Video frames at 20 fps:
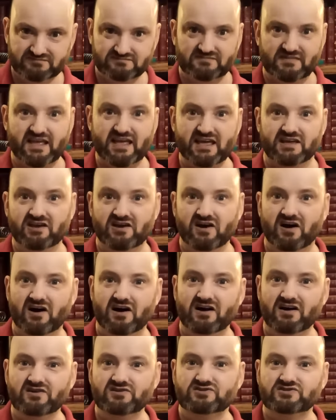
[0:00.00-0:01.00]
It
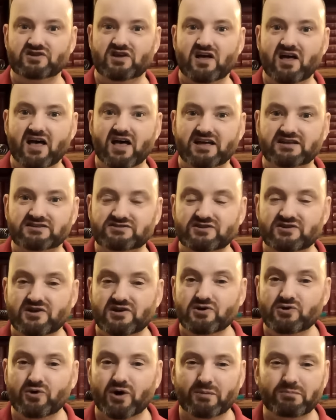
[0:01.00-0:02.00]
guards us
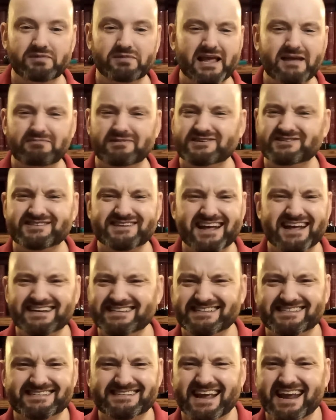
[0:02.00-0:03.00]
who are blameless. Not to
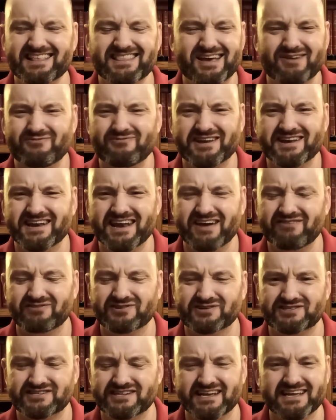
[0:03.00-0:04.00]
say that we never
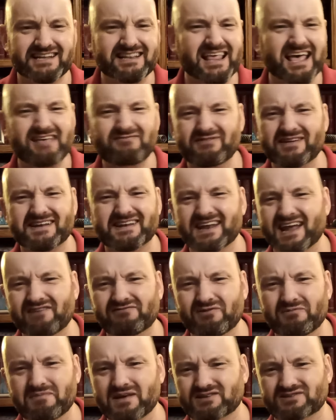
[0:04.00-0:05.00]
sin, that we
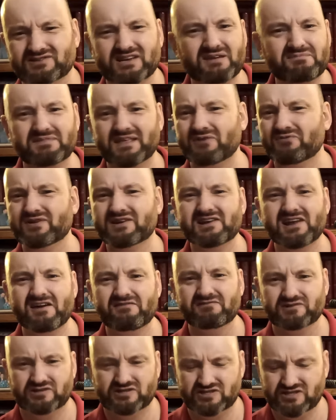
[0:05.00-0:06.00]
never mess up, that we
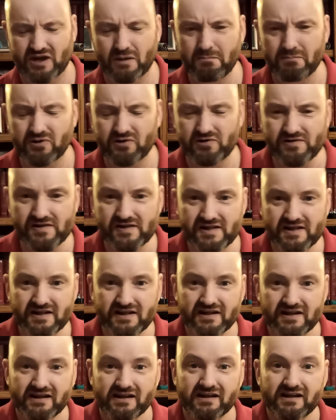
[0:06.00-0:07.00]
never stumble,
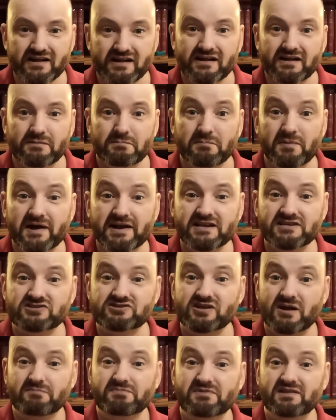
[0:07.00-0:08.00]
but it's
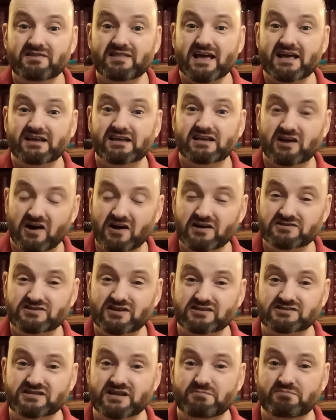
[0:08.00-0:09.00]
something that guards
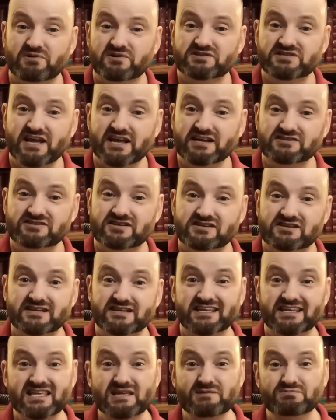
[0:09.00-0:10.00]
us. It protects us. It
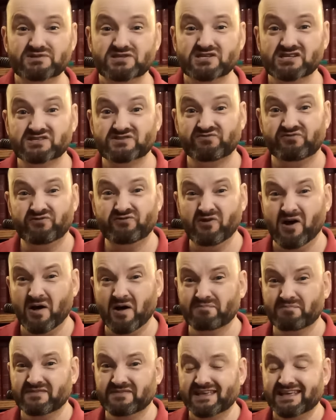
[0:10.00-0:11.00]
keeps us
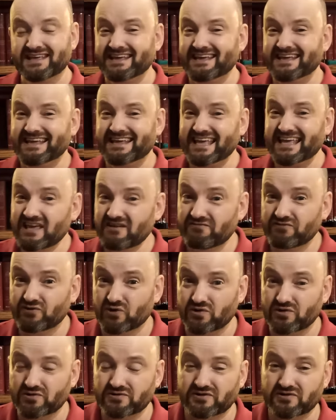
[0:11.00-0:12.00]
from
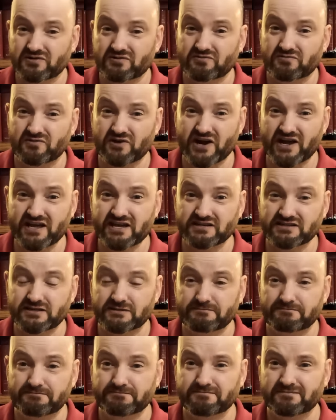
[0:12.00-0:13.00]
evil, right?
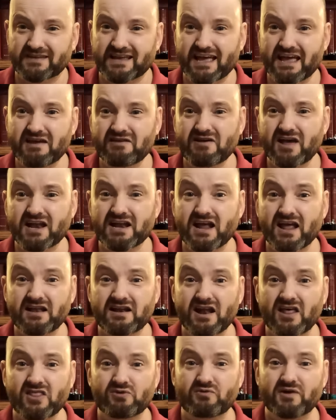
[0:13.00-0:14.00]
Okay,
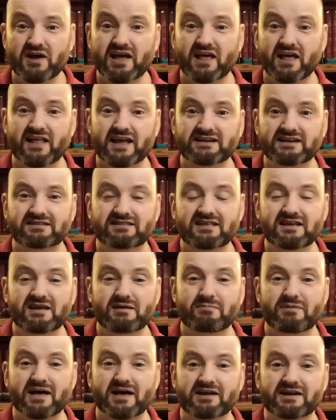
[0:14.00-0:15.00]
another way I like to think
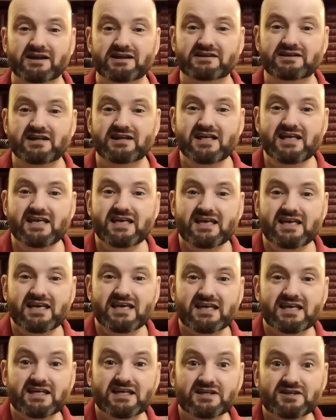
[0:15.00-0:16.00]
about it
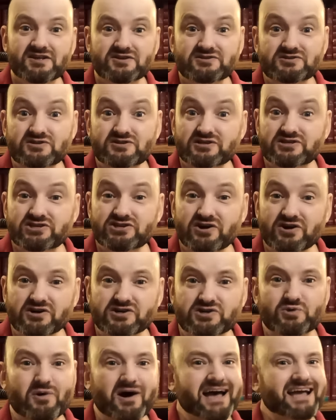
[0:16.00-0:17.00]
is the
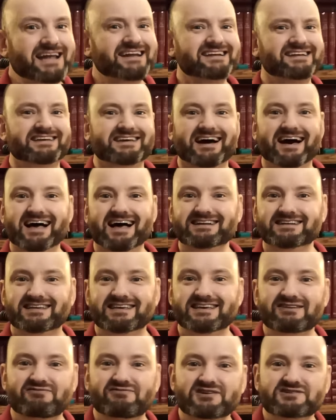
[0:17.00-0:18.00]
church. Why did God
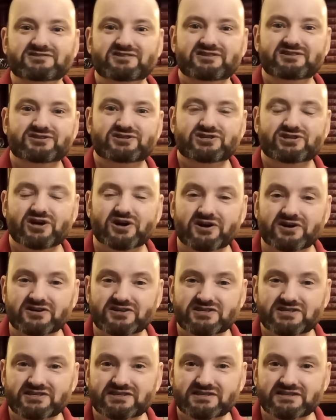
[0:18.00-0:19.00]
give us the
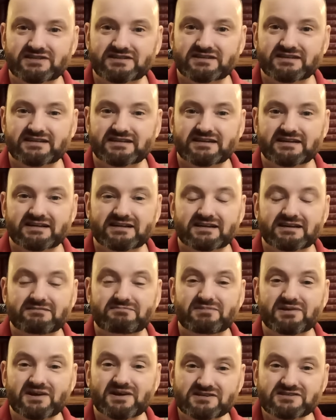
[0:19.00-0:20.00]
church?
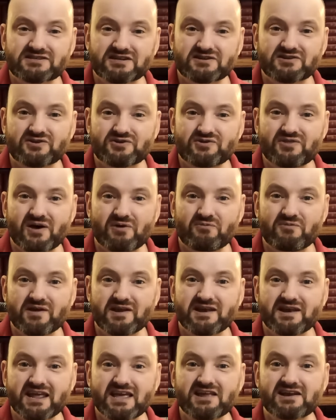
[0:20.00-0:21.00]
Because He knew that we
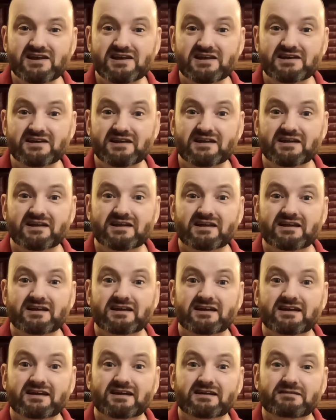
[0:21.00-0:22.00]
needed
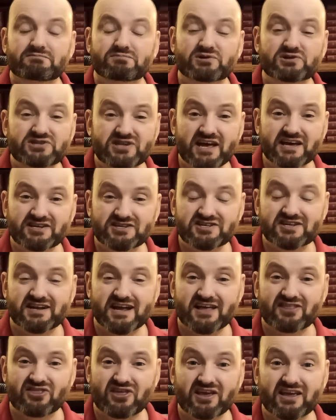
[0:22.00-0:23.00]
protection, I
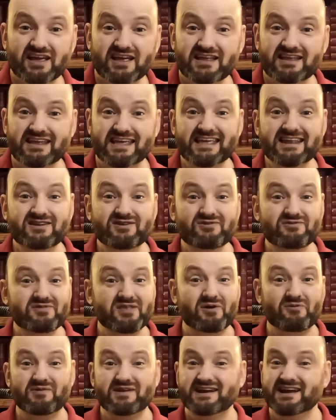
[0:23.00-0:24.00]
think. He knew
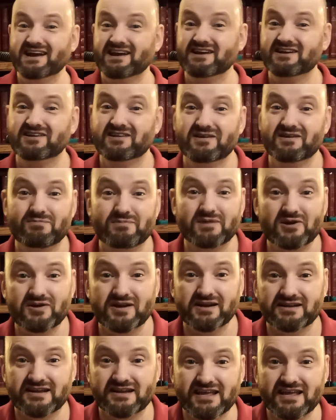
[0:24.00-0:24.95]
that we needed community.